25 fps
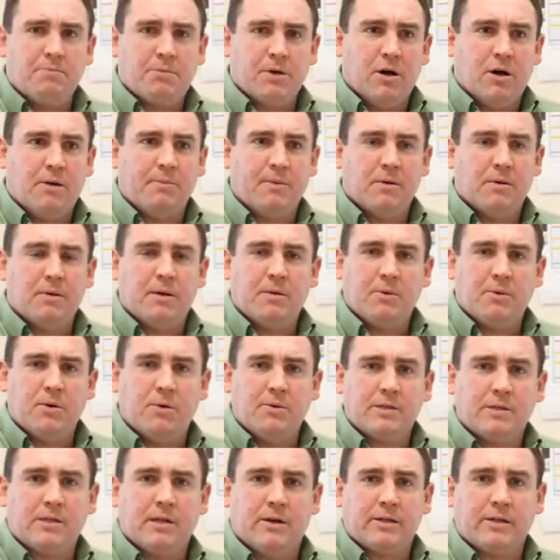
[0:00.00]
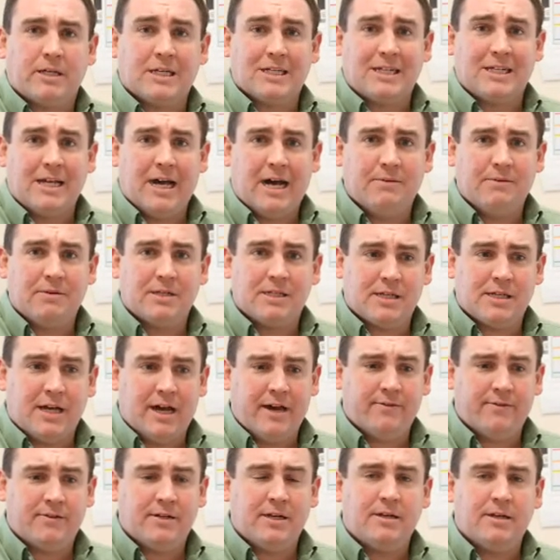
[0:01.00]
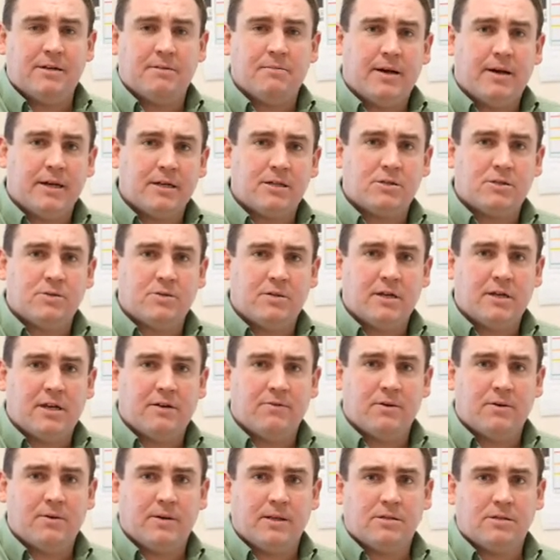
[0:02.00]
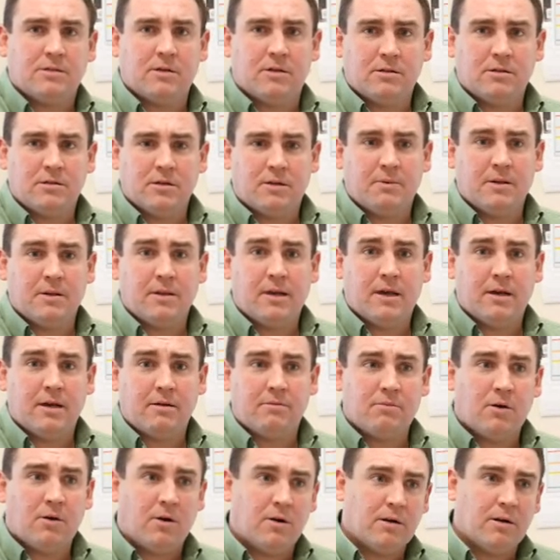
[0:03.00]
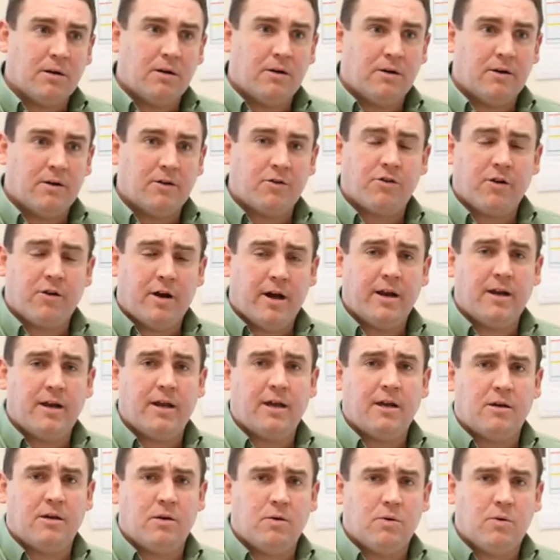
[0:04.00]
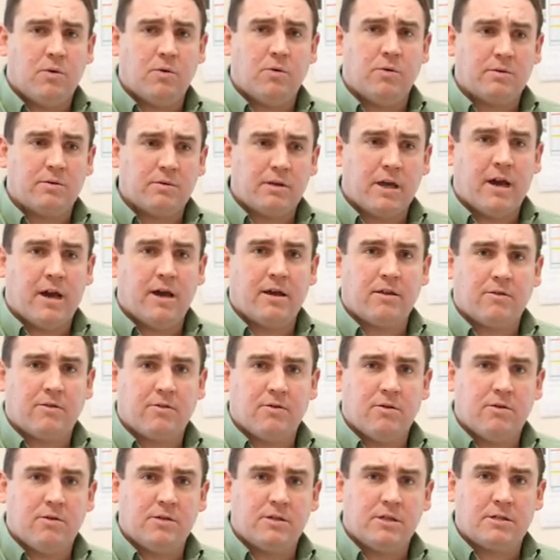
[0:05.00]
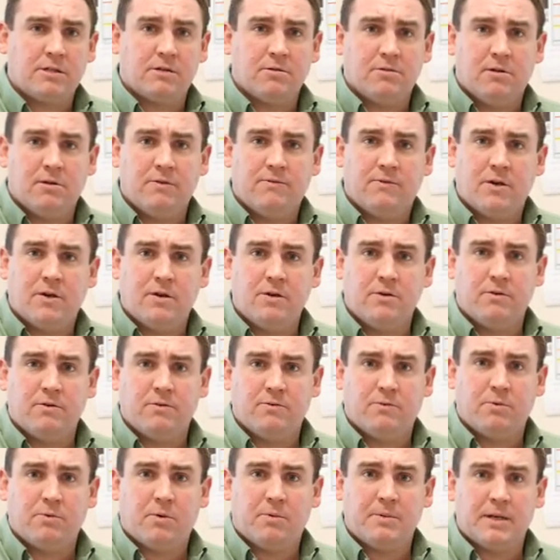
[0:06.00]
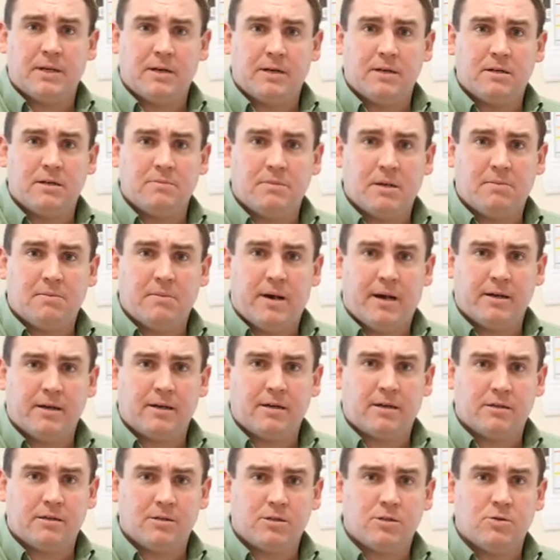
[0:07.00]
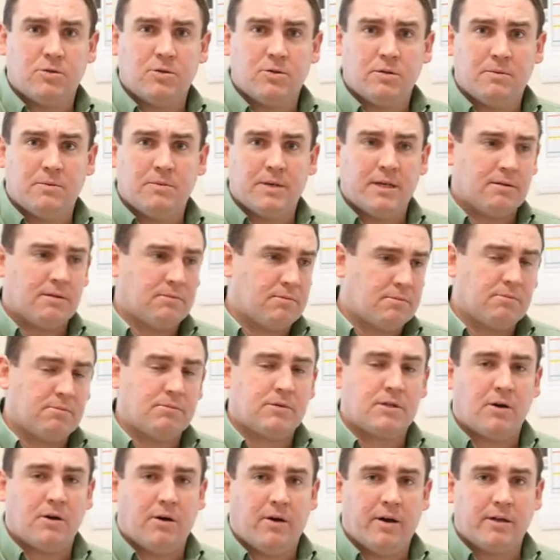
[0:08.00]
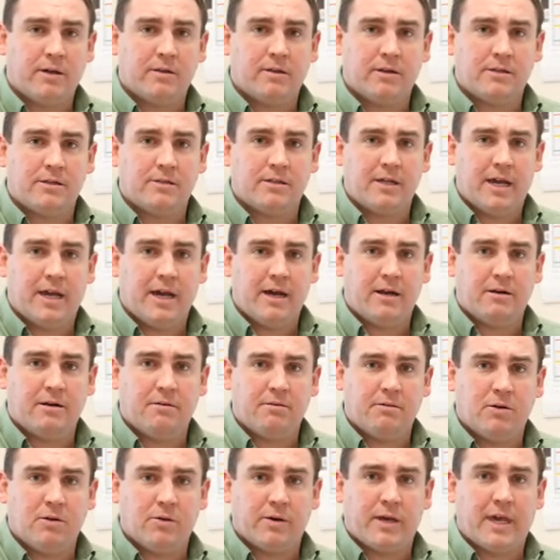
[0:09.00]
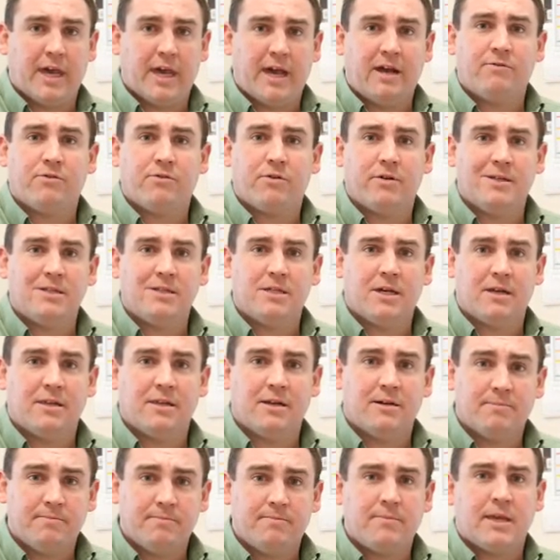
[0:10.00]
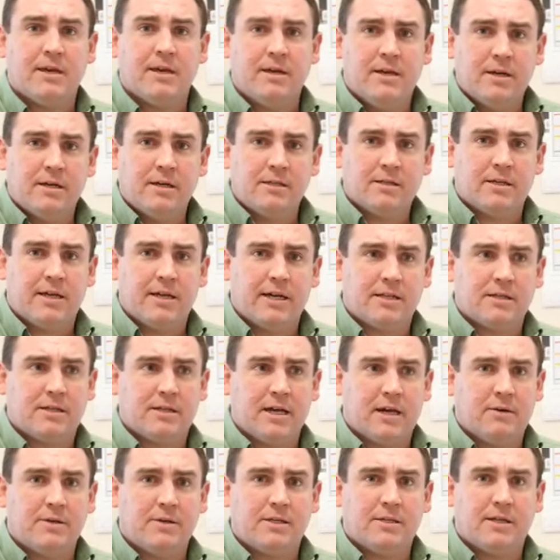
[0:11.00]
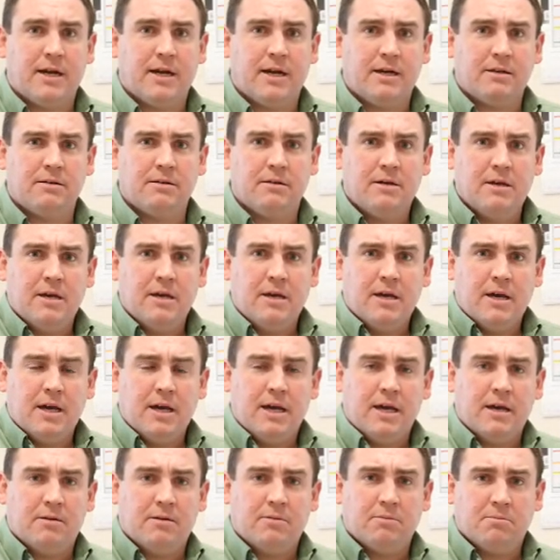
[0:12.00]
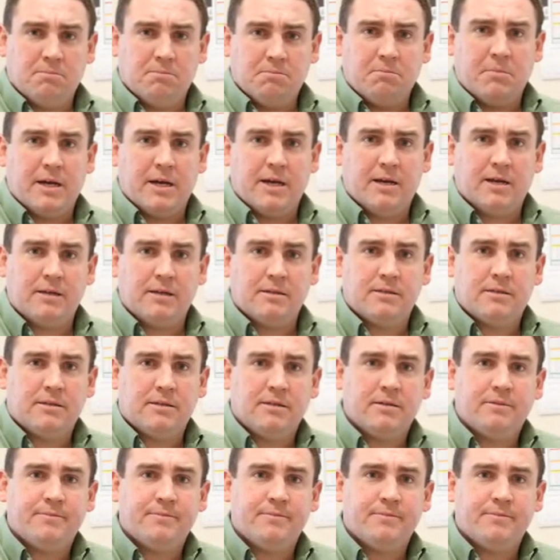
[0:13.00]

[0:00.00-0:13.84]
predominantly we always like to start with safety and make sure that everyone's on top of their online training or going through just a review of what we need to be making sure that we're tying things down and looking out for each other. So that's how we start our meetings.